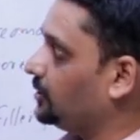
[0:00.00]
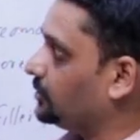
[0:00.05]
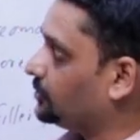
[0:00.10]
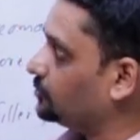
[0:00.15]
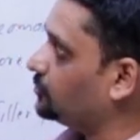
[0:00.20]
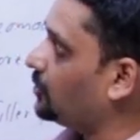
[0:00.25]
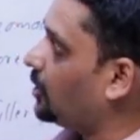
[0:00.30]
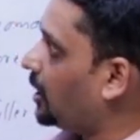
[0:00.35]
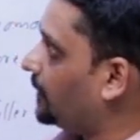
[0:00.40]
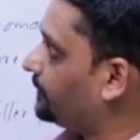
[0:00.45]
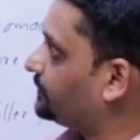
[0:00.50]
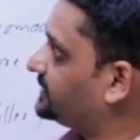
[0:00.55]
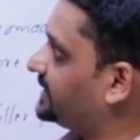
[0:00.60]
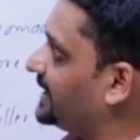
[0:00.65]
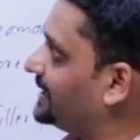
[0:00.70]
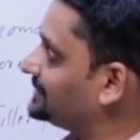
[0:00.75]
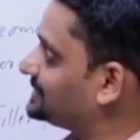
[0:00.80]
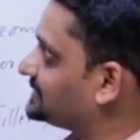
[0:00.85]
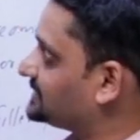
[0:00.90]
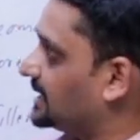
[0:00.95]
to
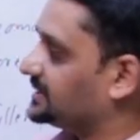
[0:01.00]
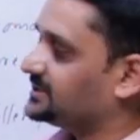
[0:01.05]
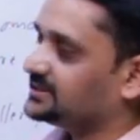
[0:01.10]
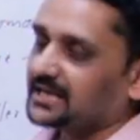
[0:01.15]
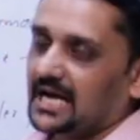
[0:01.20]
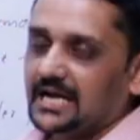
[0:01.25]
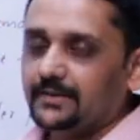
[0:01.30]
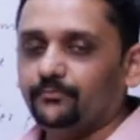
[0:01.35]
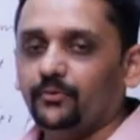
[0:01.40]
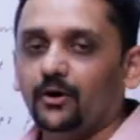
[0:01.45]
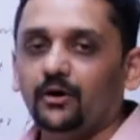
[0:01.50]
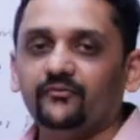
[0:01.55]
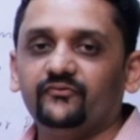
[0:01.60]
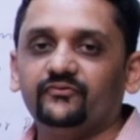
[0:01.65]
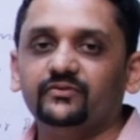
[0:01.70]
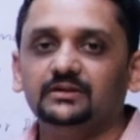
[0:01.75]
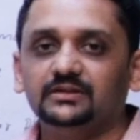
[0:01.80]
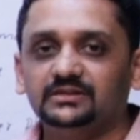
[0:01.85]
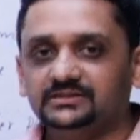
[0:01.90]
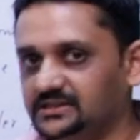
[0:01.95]
obtain such type of
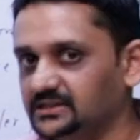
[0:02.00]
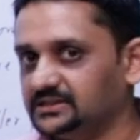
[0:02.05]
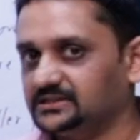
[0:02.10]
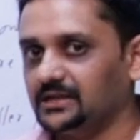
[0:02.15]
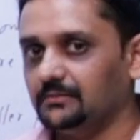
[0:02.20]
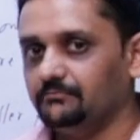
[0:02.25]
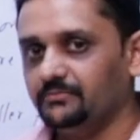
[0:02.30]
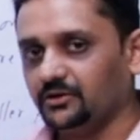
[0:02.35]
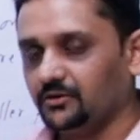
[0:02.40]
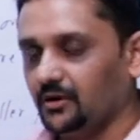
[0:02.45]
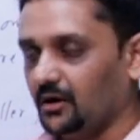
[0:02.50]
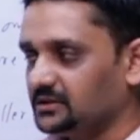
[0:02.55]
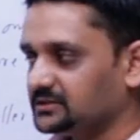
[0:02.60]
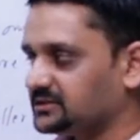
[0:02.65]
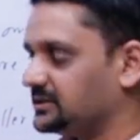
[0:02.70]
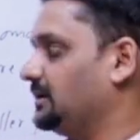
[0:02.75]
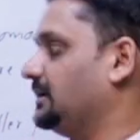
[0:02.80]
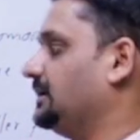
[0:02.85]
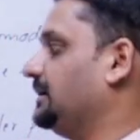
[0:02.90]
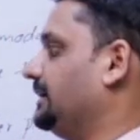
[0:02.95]
system, because
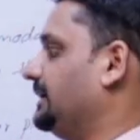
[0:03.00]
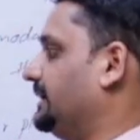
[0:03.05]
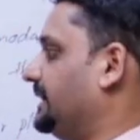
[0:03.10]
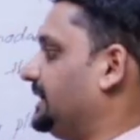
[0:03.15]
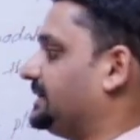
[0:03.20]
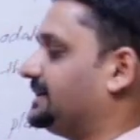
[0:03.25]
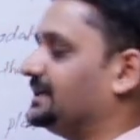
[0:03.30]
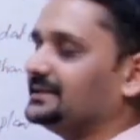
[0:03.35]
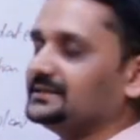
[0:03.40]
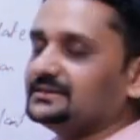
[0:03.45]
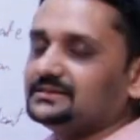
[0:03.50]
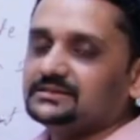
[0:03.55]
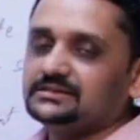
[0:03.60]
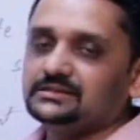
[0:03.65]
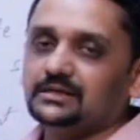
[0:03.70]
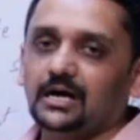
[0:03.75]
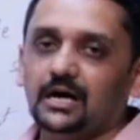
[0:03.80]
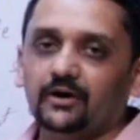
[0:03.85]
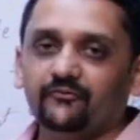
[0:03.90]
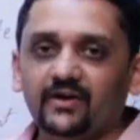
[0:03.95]
it is
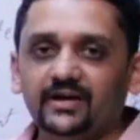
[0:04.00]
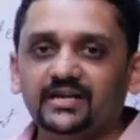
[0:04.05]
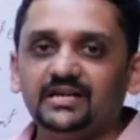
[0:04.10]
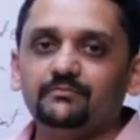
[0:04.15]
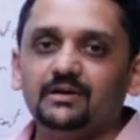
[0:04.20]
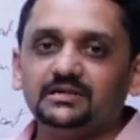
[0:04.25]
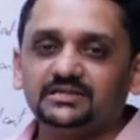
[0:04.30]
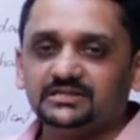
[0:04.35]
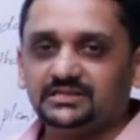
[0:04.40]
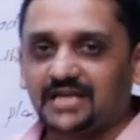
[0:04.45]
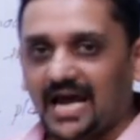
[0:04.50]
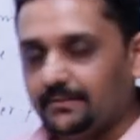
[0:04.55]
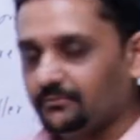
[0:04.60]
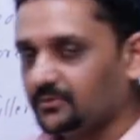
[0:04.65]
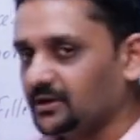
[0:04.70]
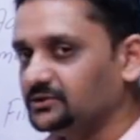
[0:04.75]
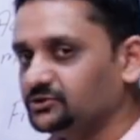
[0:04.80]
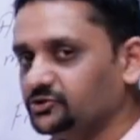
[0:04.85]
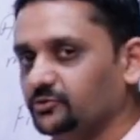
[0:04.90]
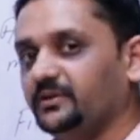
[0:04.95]
a very much time
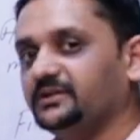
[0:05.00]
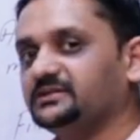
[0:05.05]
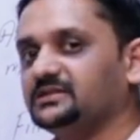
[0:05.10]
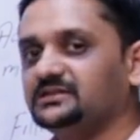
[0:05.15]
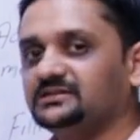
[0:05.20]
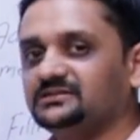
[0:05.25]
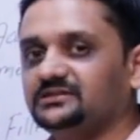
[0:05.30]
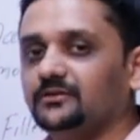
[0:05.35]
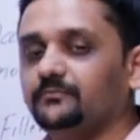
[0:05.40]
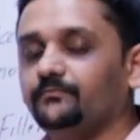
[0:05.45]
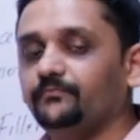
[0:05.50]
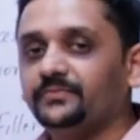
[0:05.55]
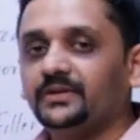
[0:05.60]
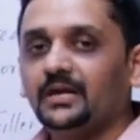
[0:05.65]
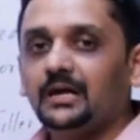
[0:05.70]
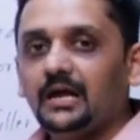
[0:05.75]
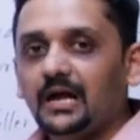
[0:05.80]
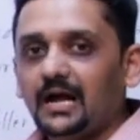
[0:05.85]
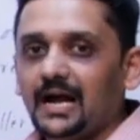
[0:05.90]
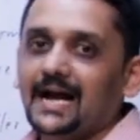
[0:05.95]
consuming system
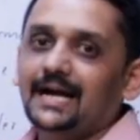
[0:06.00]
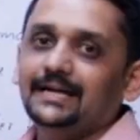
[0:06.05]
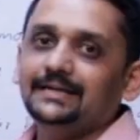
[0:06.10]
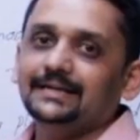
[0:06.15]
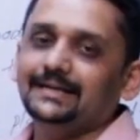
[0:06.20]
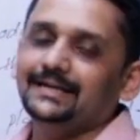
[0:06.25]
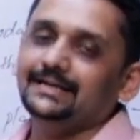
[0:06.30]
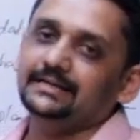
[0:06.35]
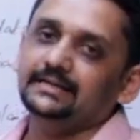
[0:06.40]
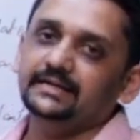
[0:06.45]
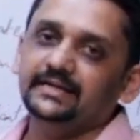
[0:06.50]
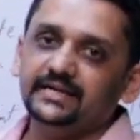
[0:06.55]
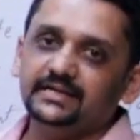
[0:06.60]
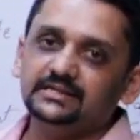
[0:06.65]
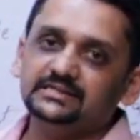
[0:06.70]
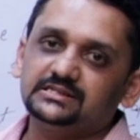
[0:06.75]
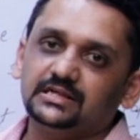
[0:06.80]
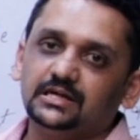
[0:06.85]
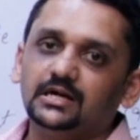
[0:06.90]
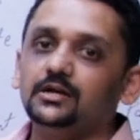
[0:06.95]
and it
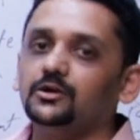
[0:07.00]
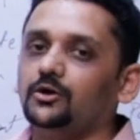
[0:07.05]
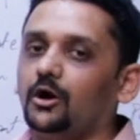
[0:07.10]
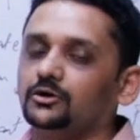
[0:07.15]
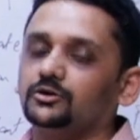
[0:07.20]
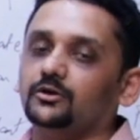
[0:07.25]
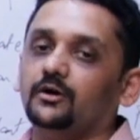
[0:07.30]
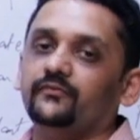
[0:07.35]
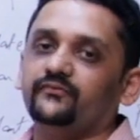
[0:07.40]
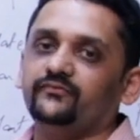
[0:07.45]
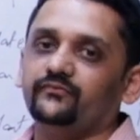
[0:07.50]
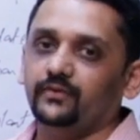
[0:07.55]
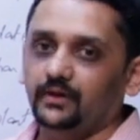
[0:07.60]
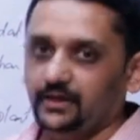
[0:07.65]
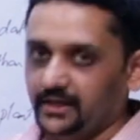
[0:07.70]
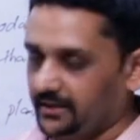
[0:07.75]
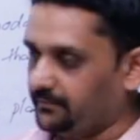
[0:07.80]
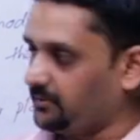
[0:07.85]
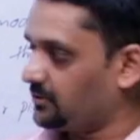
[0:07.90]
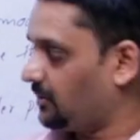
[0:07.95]
needs a lot of
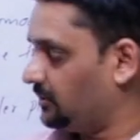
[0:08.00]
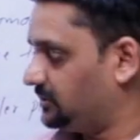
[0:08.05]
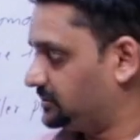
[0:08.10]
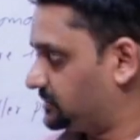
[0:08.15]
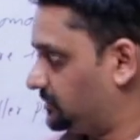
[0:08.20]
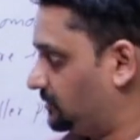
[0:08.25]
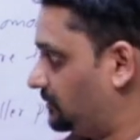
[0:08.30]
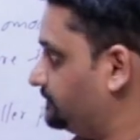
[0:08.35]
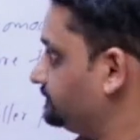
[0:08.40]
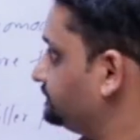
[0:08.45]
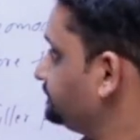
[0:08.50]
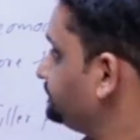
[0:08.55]
labor also.